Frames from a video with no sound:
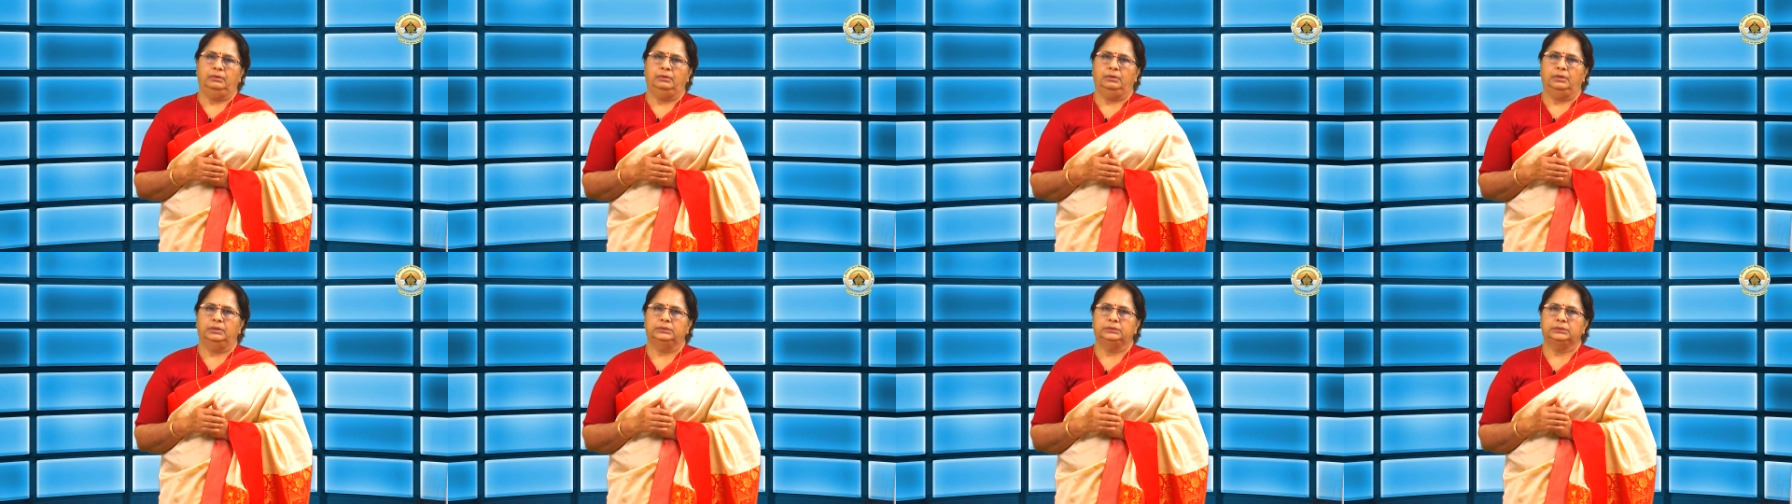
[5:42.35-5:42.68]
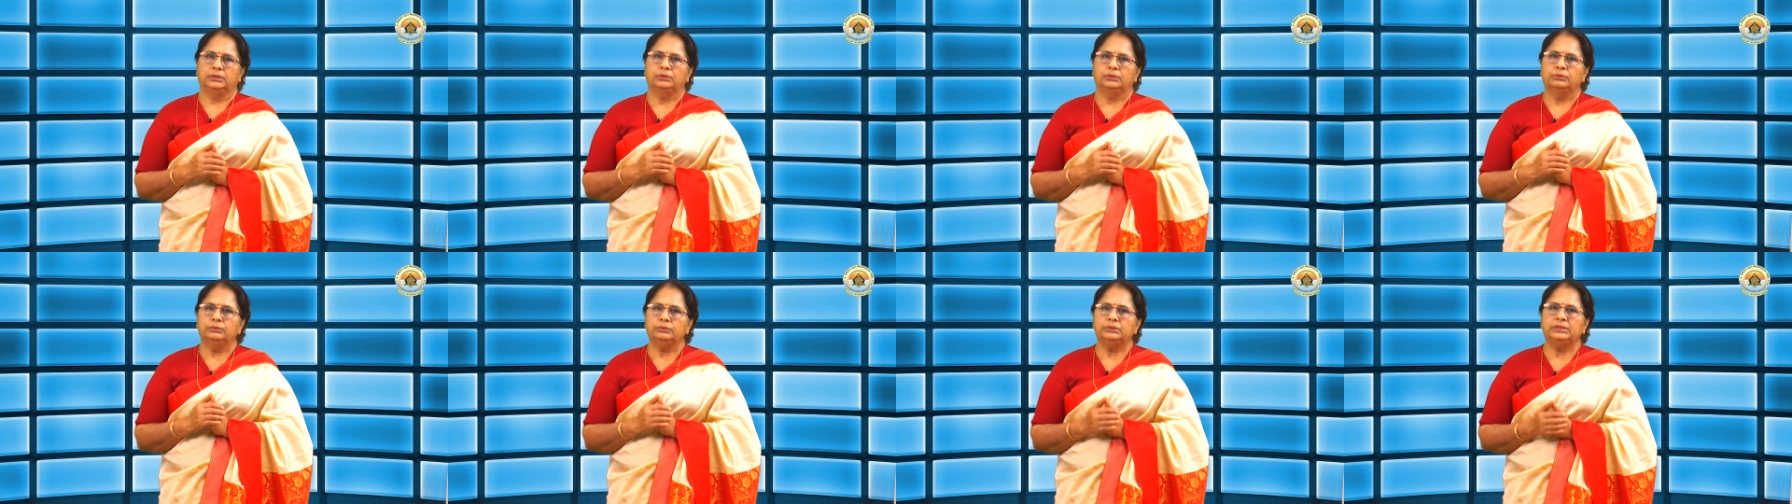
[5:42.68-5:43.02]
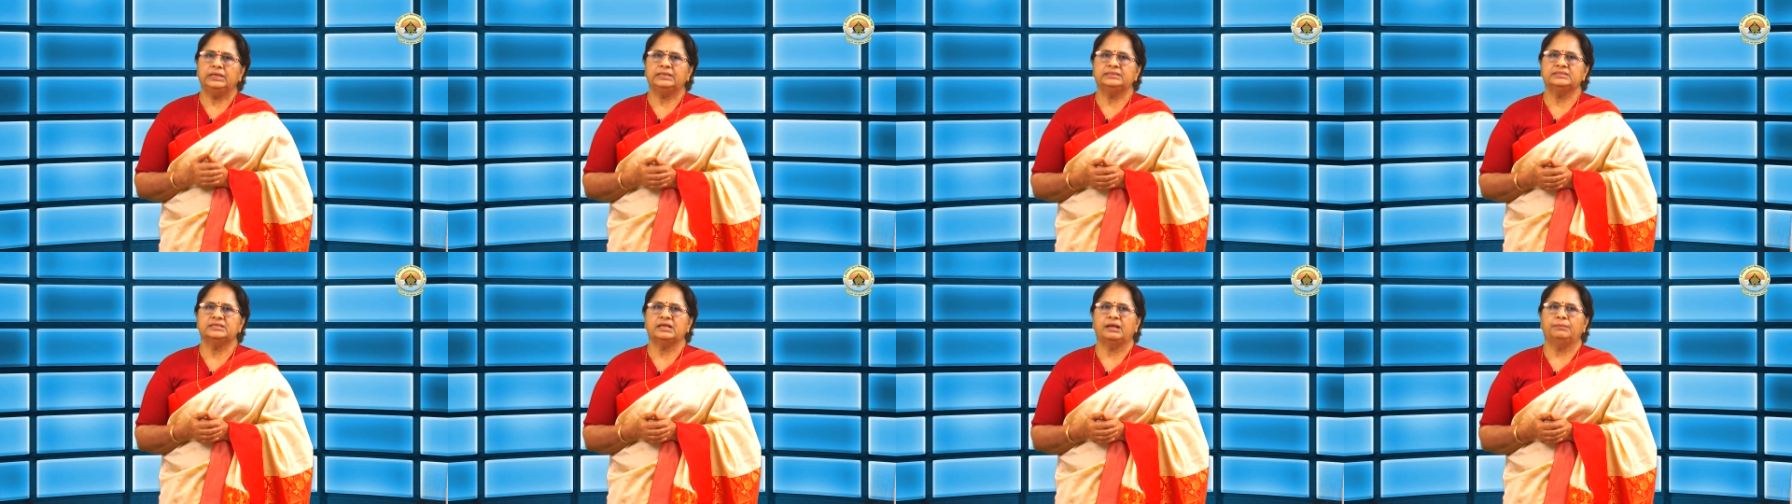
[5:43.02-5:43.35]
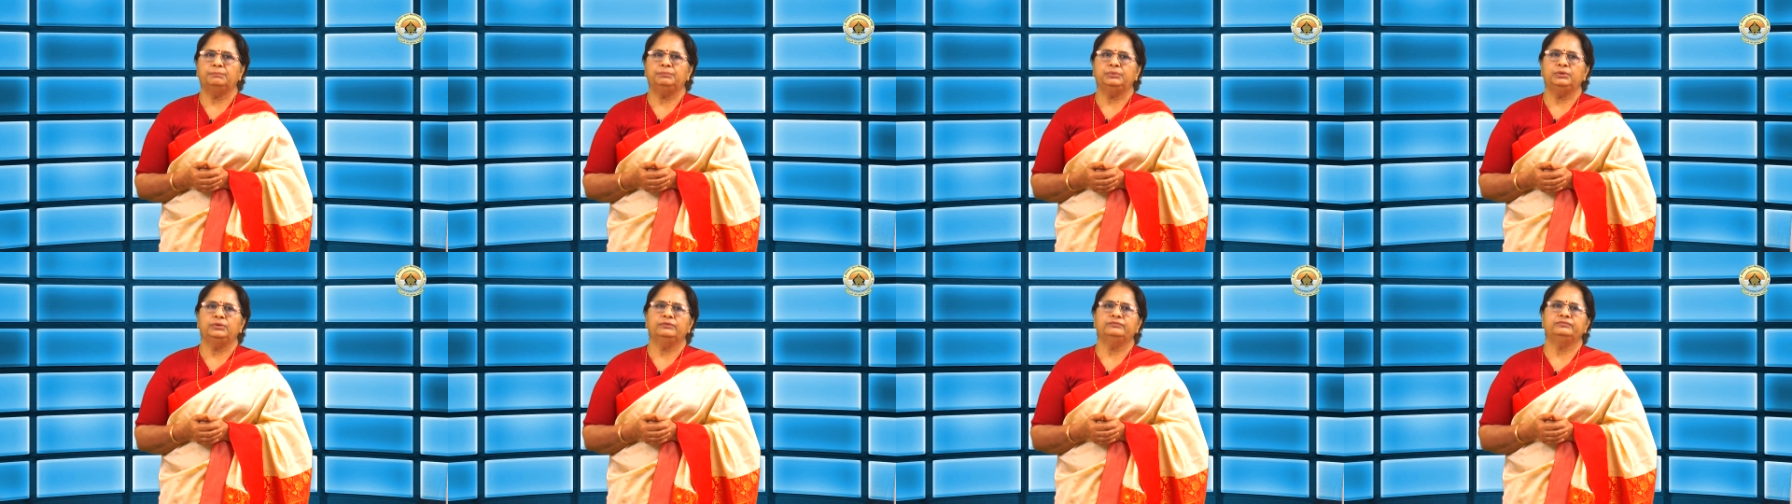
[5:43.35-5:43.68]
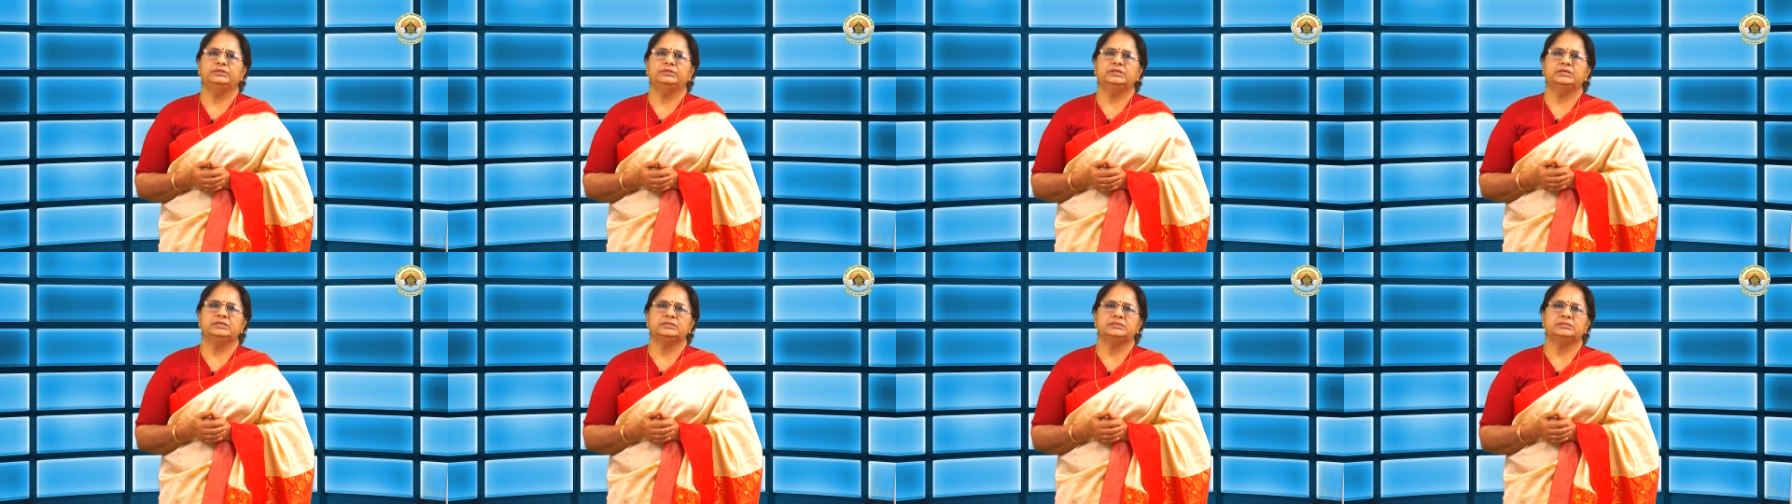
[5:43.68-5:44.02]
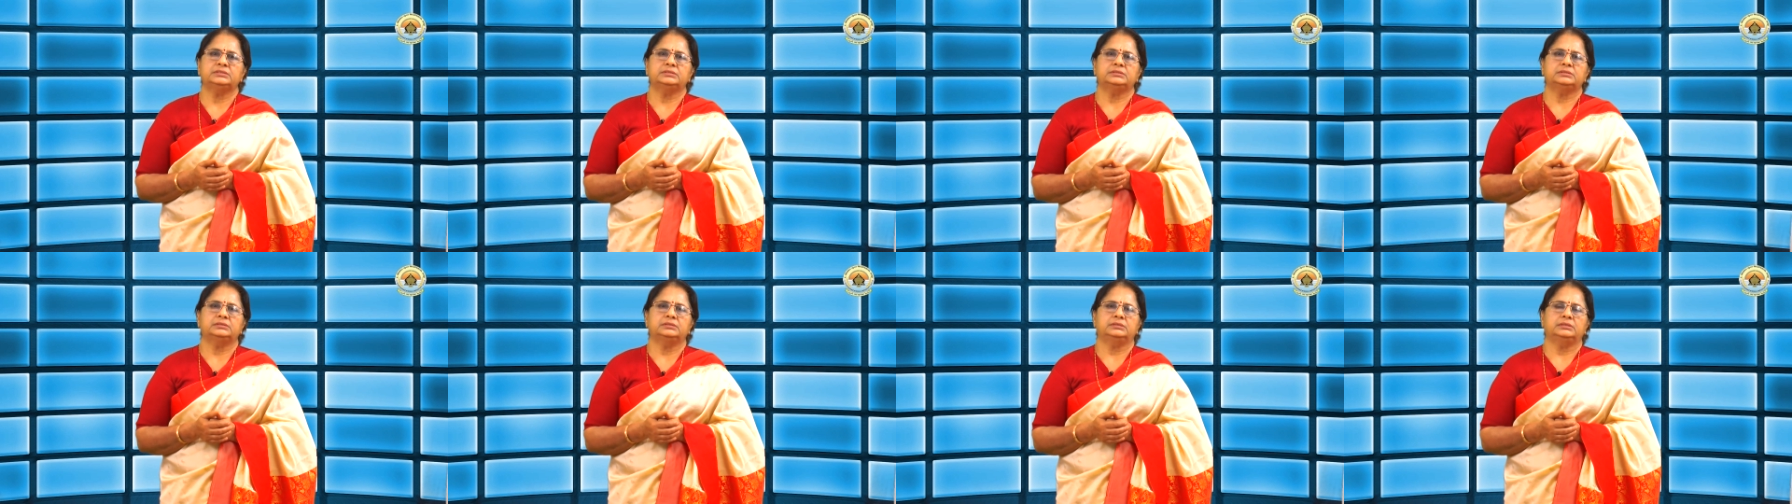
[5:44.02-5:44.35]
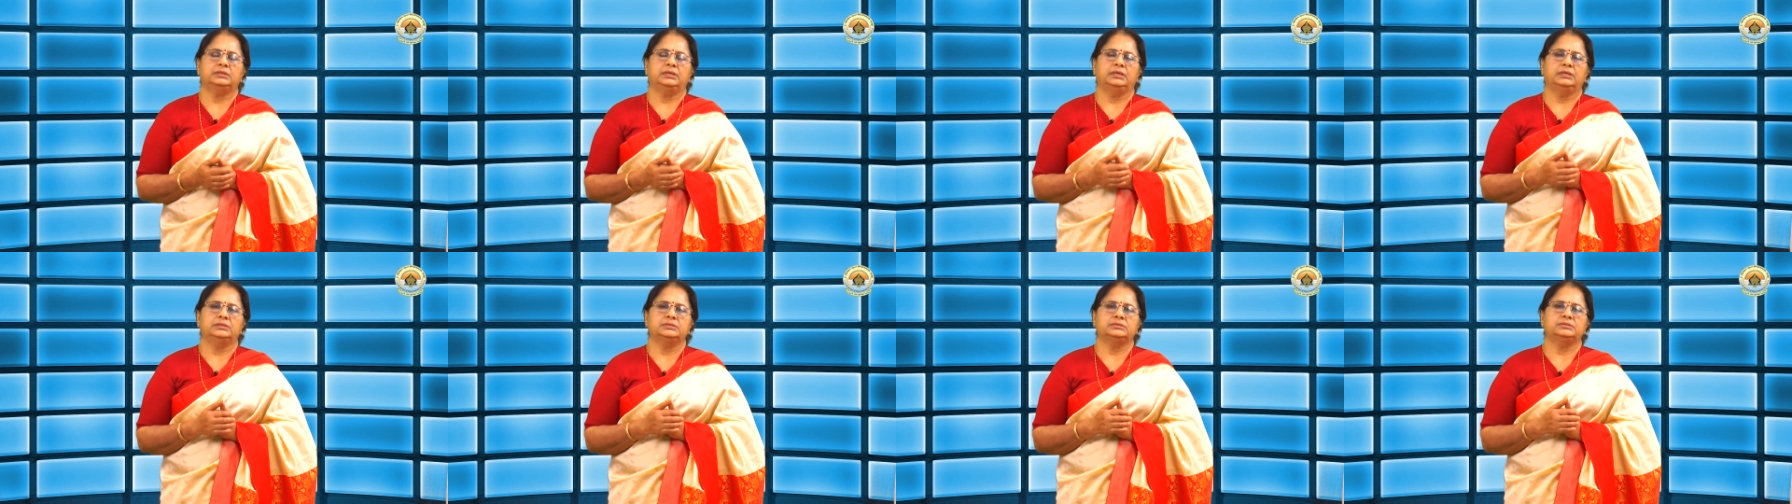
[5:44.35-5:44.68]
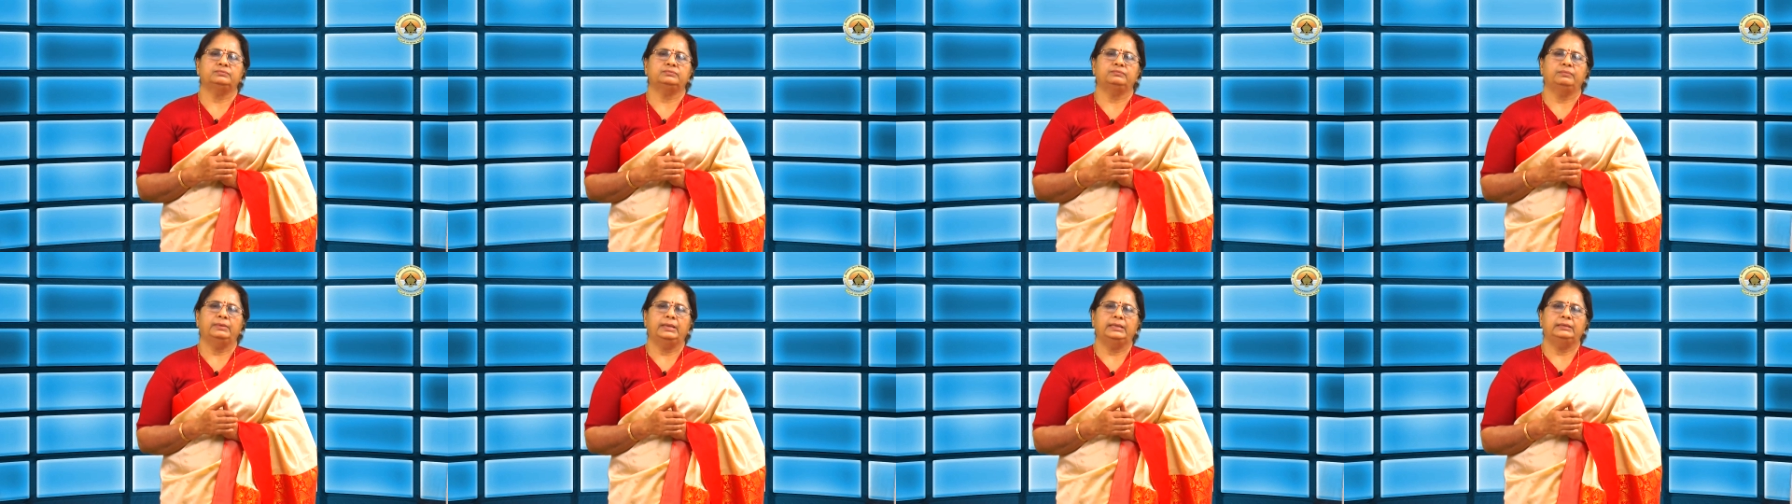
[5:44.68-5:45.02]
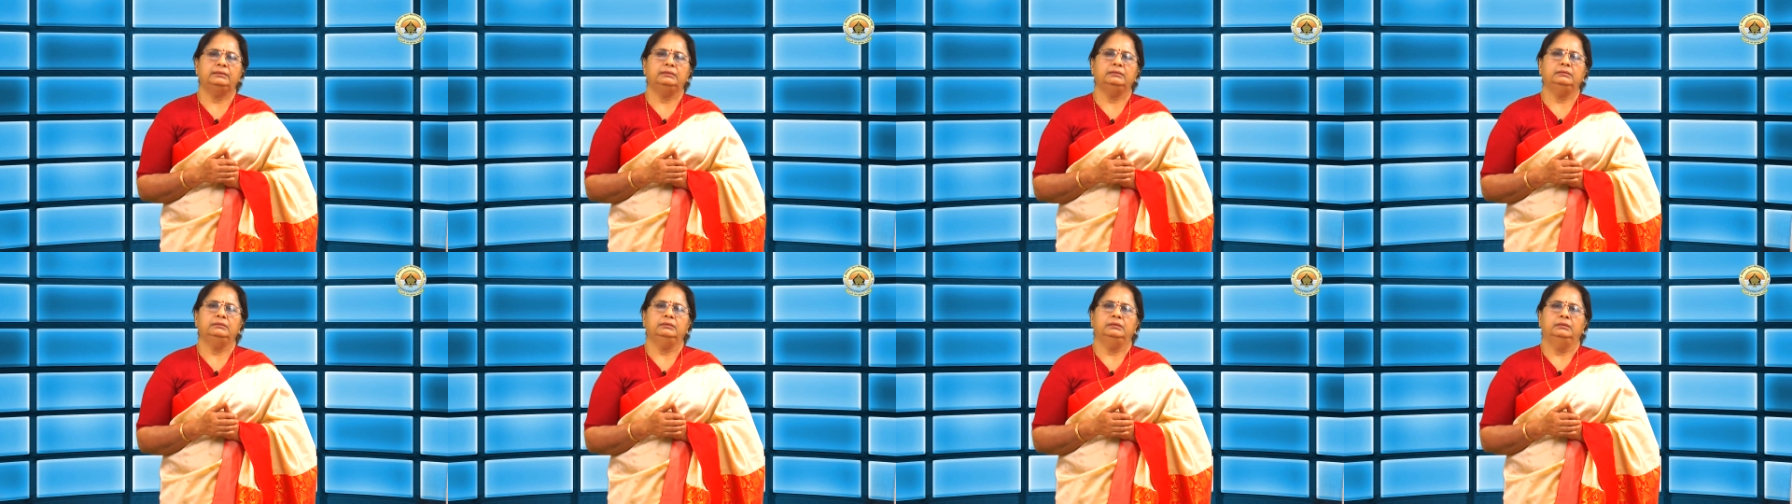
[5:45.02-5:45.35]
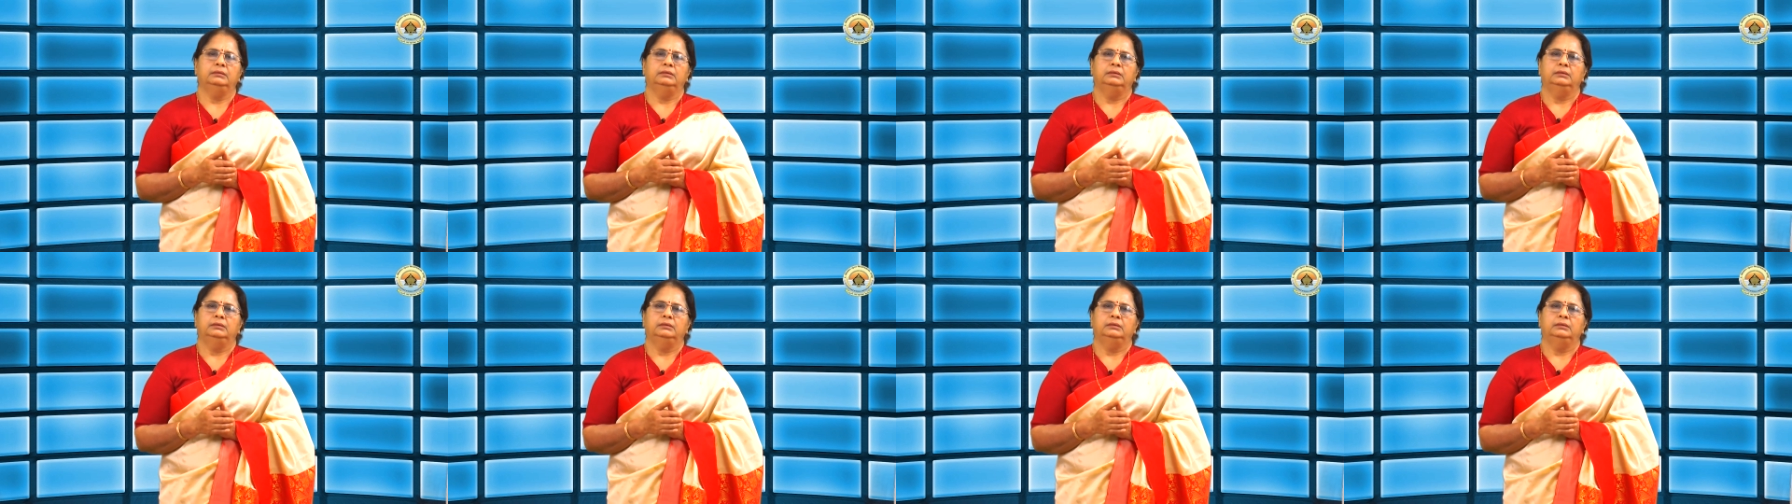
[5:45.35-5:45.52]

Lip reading: A good example of this is when